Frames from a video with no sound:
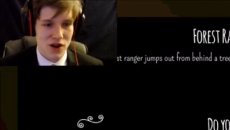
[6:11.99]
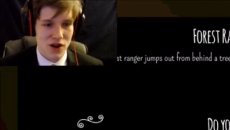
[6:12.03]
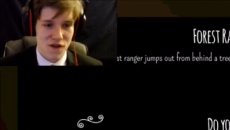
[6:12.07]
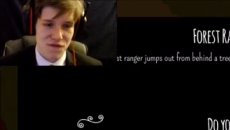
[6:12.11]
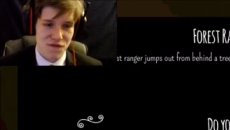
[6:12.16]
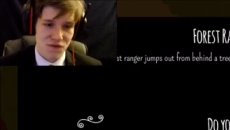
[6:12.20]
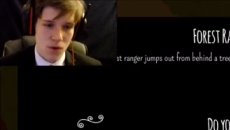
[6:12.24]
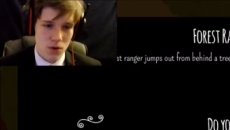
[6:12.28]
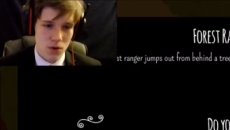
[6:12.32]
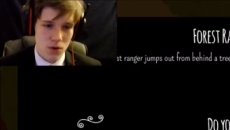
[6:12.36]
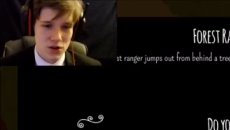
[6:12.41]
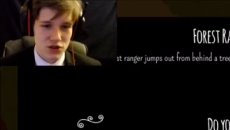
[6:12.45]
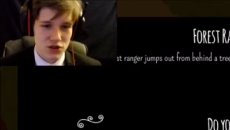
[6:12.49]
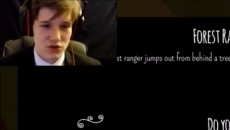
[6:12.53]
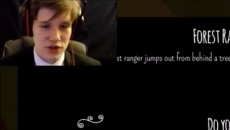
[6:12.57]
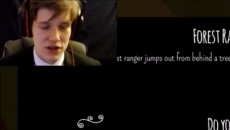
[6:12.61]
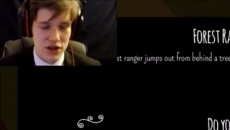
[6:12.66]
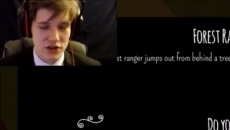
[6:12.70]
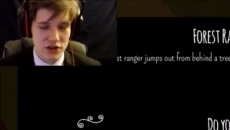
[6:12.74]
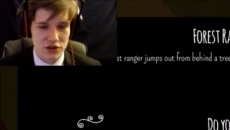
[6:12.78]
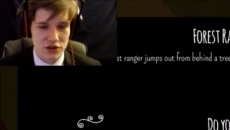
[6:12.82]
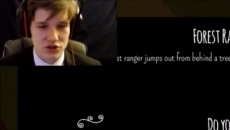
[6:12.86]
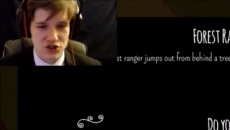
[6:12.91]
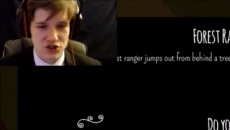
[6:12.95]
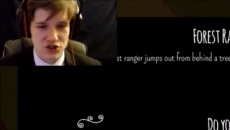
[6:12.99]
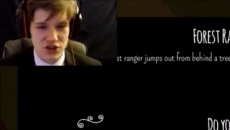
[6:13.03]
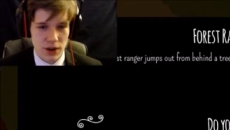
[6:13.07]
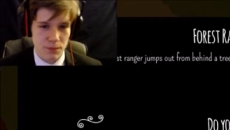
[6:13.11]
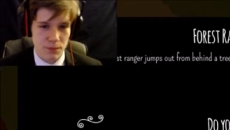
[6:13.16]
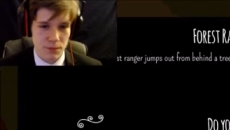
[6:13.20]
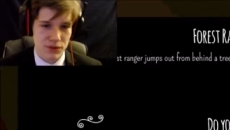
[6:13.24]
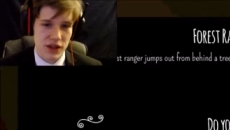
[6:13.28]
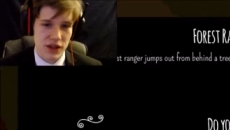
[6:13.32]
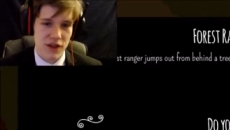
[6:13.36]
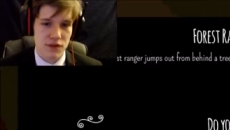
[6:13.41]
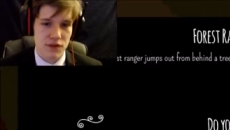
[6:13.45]
a forest ranger
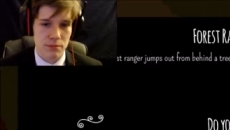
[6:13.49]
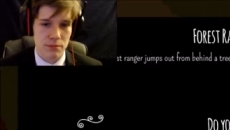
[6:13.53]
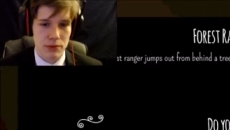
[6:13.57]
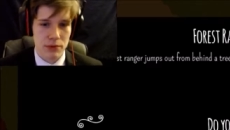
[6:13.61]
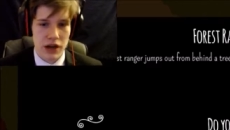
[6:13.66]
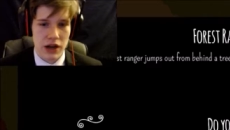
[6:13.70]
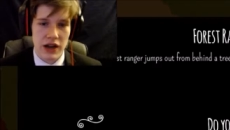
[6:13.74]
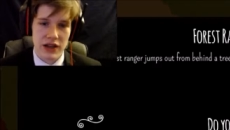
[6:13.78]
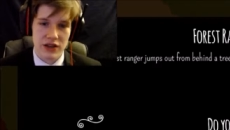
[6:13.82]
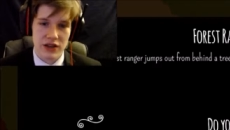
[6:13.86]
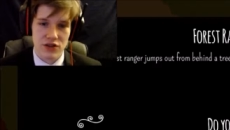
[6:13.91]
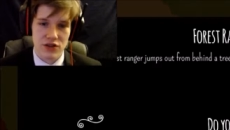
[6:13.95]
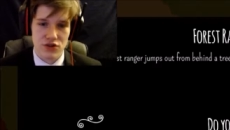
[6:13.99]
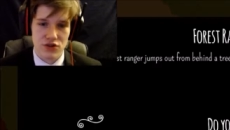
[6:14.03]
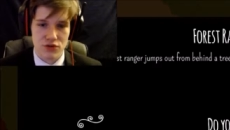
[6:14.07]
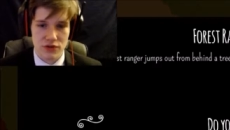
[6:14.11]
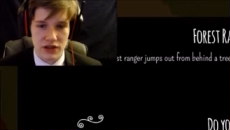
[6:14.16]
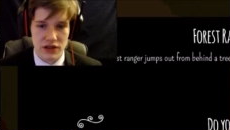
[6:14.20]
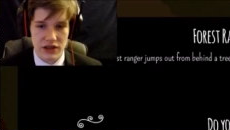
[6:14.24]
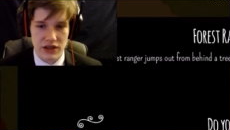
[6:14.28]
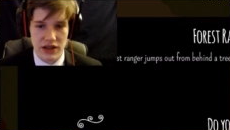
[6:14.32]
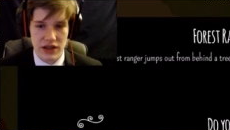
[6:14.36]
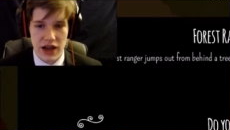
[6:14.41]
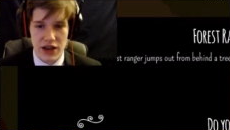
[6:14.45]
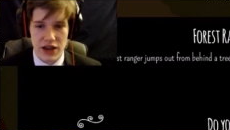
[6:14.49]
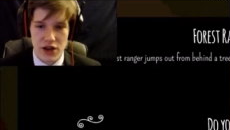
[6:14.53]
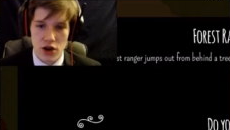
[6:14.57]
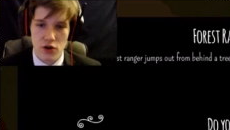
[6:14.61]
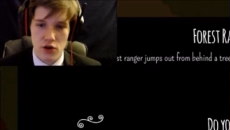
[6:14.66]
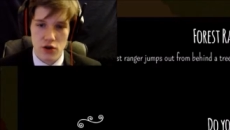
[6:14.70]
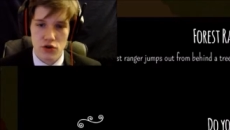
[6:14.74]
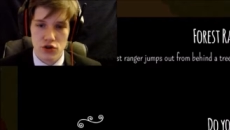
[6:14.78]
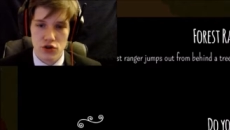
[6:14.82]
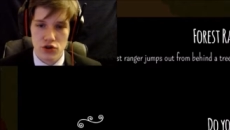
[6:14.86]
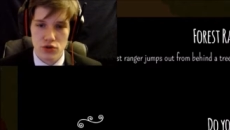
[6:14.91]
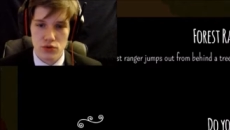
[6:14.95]
jumps out from behind a tree, I
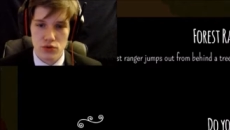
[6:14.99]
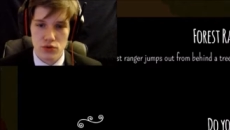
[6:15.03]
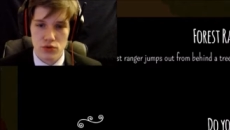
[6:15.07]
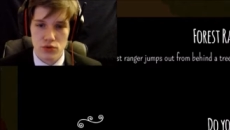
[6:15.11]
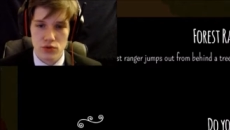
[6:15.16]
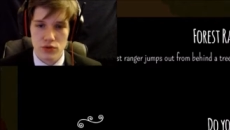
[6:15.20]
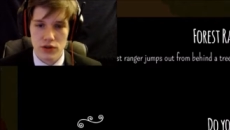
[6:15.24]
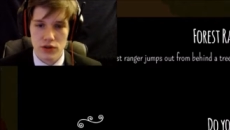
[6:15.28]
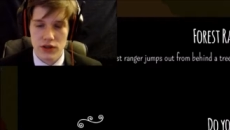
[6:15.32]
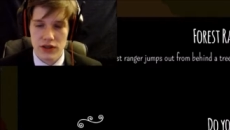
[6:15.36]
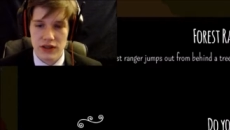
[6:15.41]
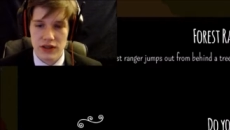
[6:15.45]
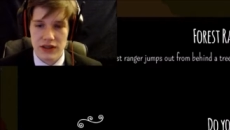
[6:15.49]
know you,